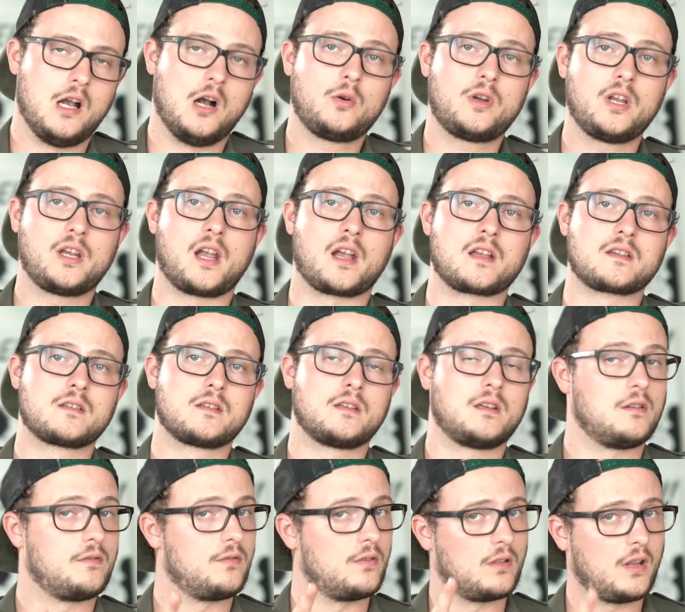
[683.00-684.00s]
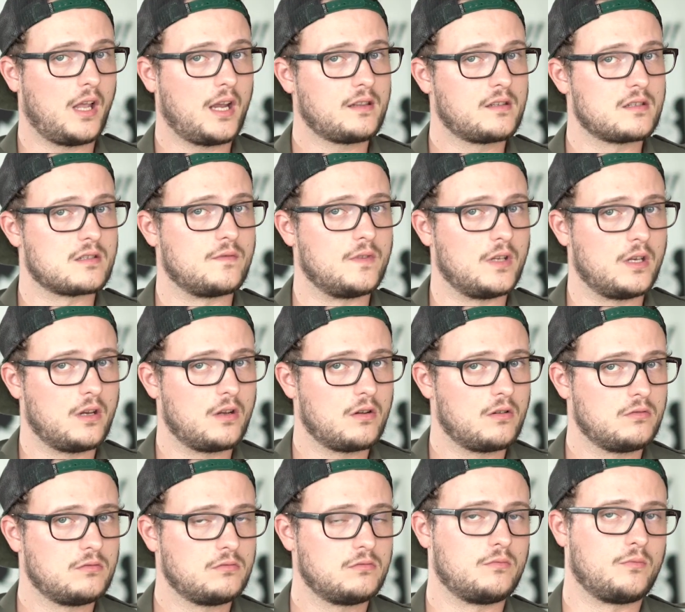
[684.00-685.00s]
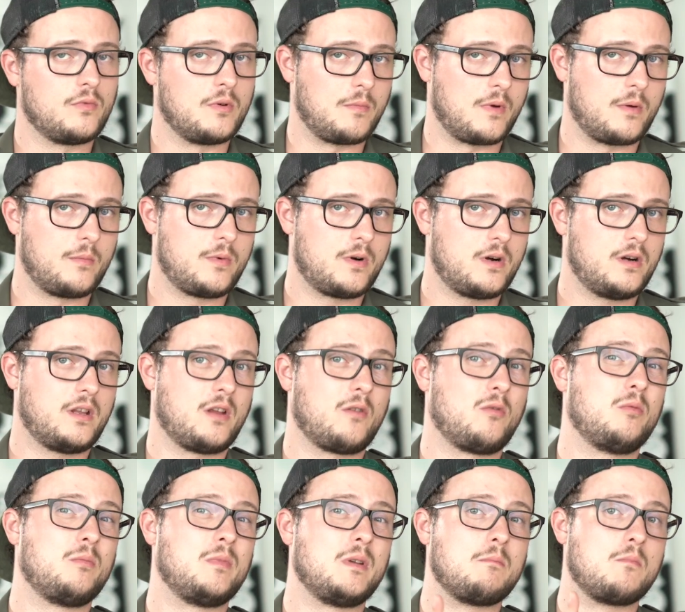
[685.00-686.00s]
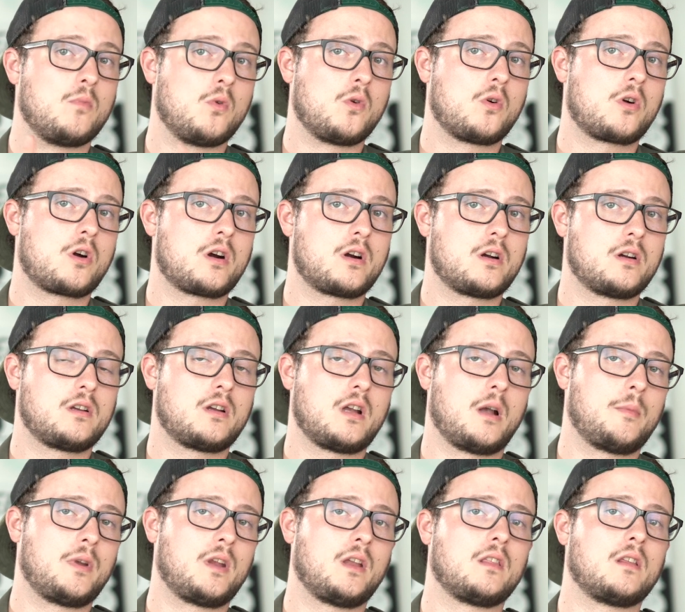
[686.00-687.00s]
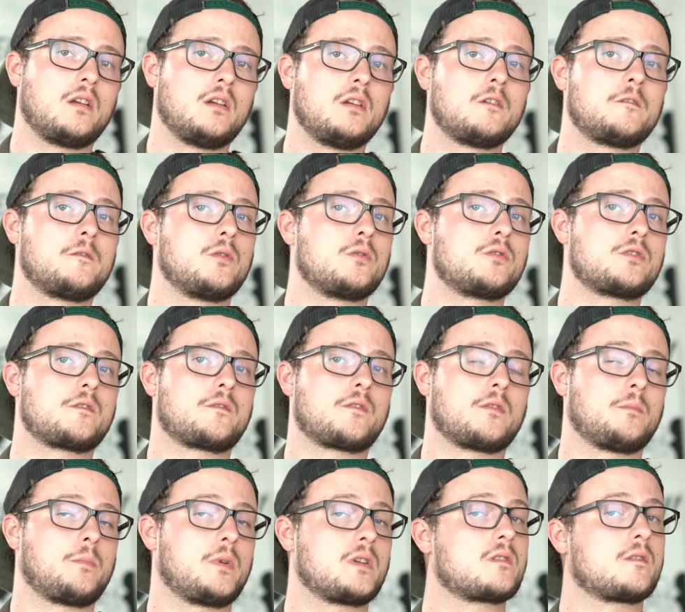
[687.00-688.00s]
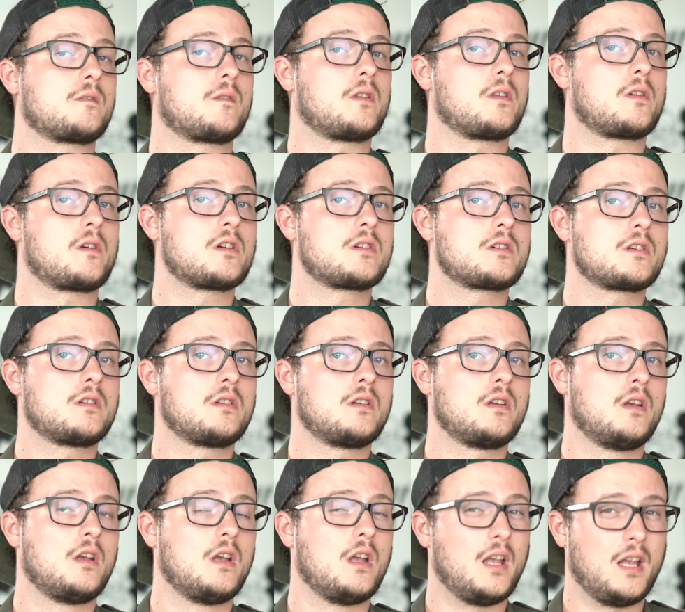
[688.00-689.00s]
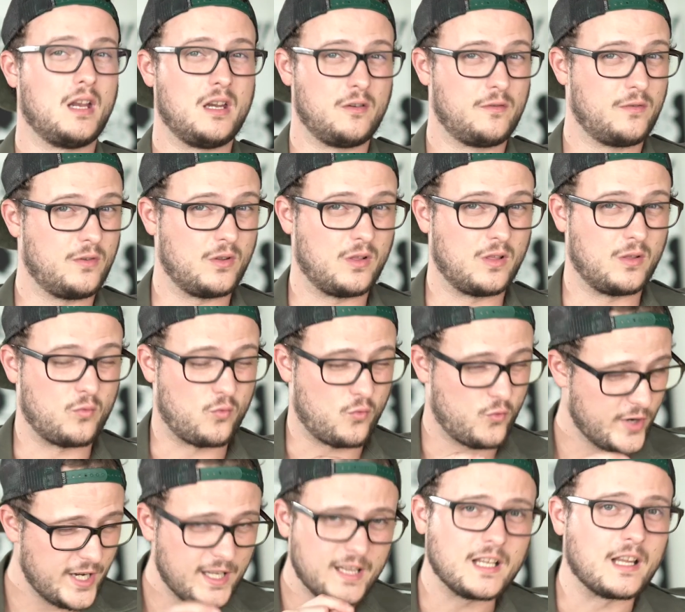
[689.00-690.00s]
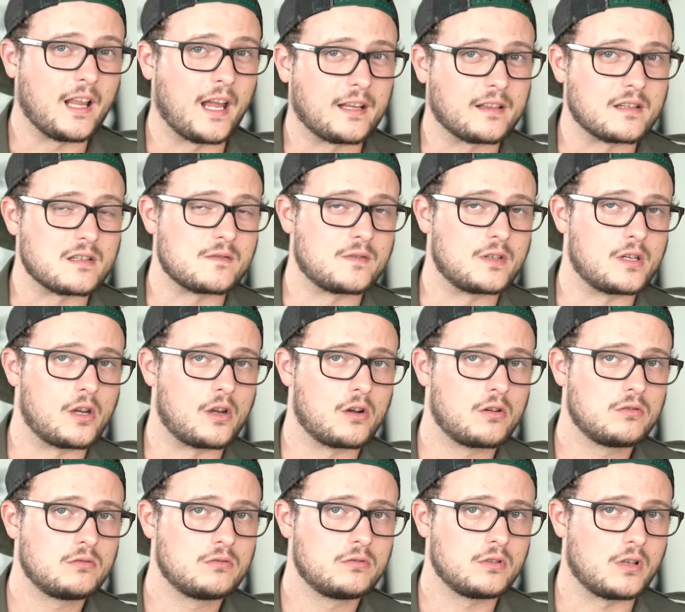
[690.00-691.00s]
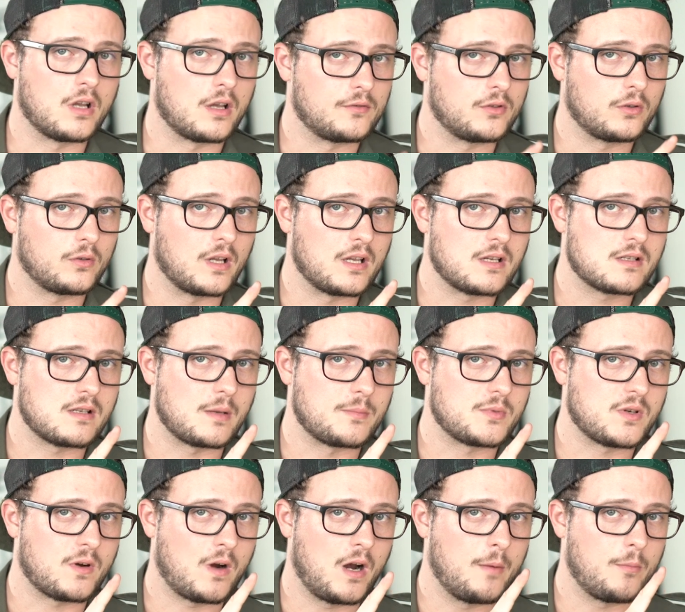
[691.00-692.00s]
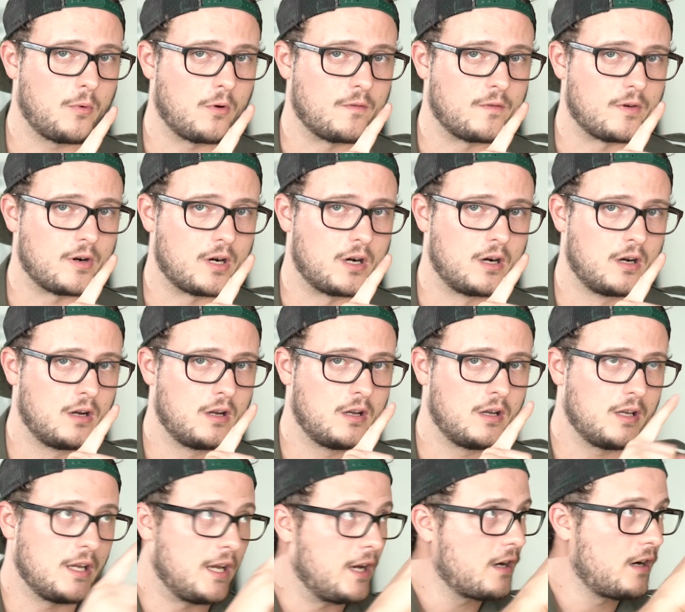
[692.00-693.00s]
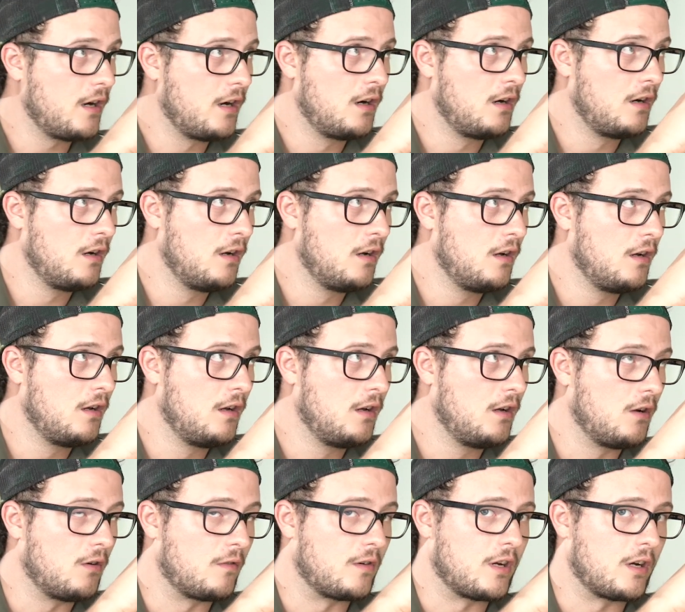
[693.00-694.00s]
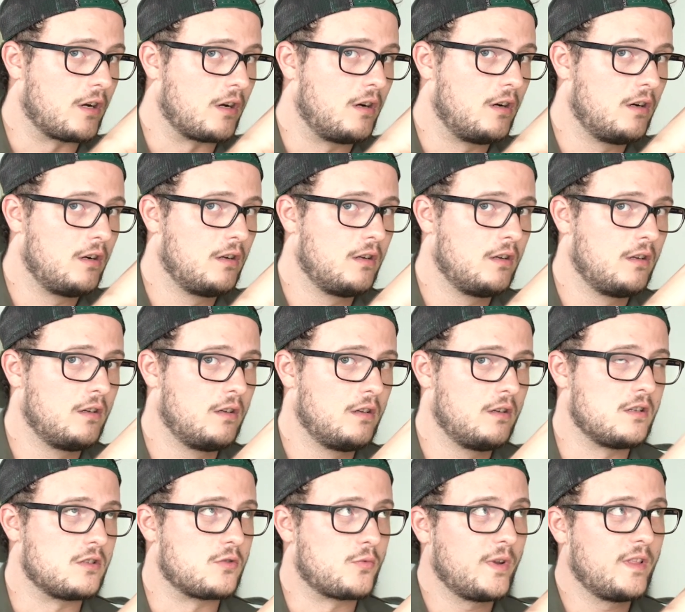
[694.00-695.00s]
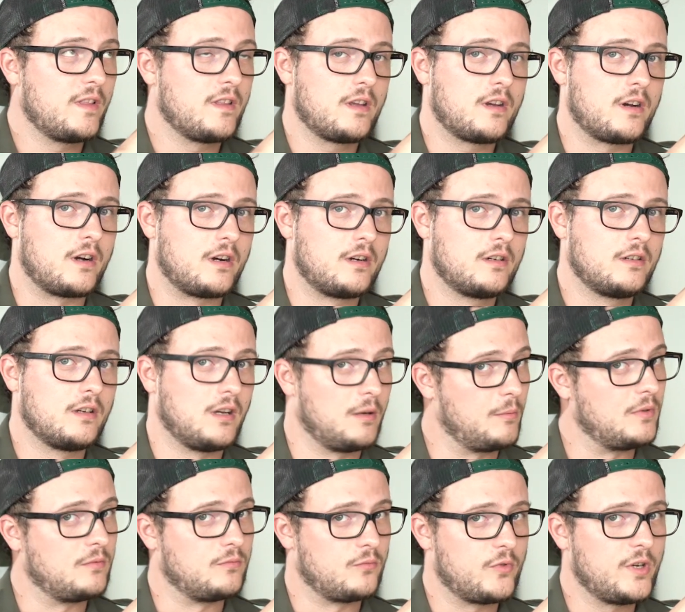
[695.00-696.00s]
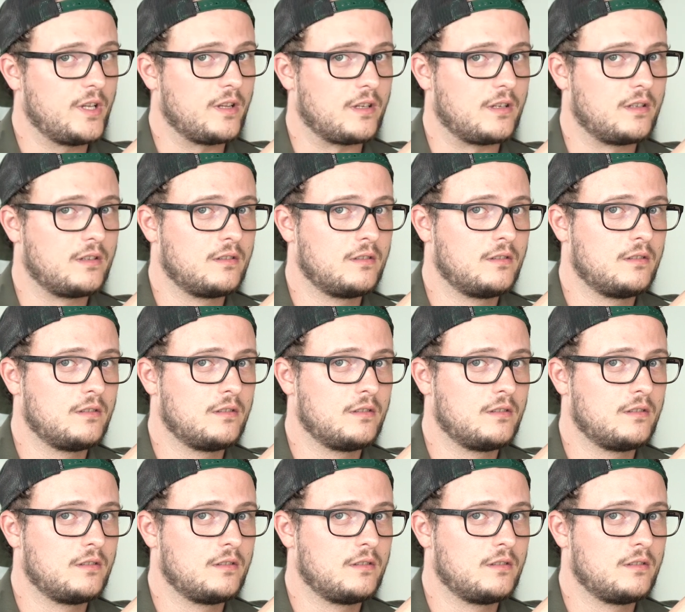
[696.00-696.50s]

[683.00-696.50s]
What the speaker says: Okay guys, if you like this video, remember there will be more coming in the near future from Pixel Federation. And if you really like this video, you have to click subscribe over here or here. It's really there. I mean, really.